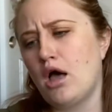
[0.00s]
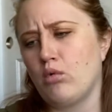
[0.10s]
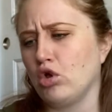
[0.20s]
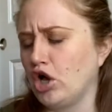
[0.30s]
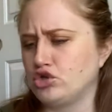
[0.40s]

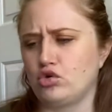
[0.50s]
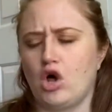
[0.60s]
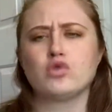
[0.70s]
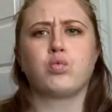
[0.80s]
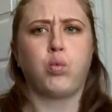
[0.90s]
Well, I do
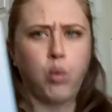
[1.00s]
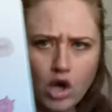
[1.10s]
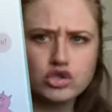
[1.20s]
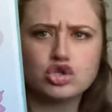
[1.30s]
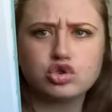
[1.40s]
not
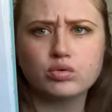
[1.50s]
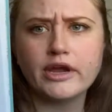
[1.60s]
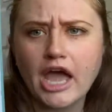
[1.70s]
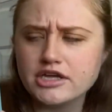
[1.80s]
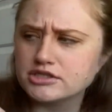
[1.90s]
want three
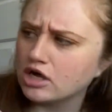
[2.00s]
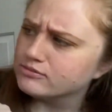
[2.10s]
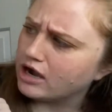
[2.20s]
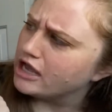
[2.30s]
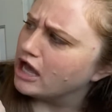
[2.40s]
eggs on
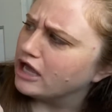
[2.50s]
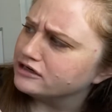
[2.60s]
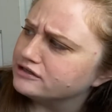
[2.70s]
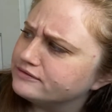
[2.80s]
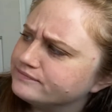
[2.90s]
my
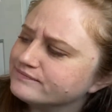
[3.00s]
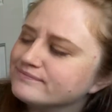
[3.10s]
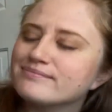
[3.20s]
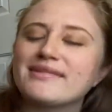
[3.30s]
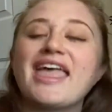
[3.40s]
head.
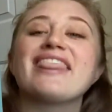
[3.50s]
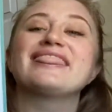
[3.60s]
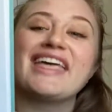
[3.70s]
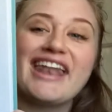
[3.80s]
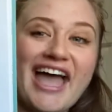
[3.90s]

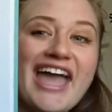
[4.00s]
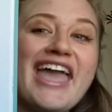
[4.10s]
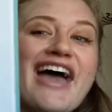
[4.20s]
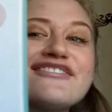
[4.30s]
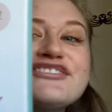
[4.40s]
Then I
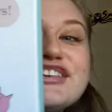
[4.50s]
have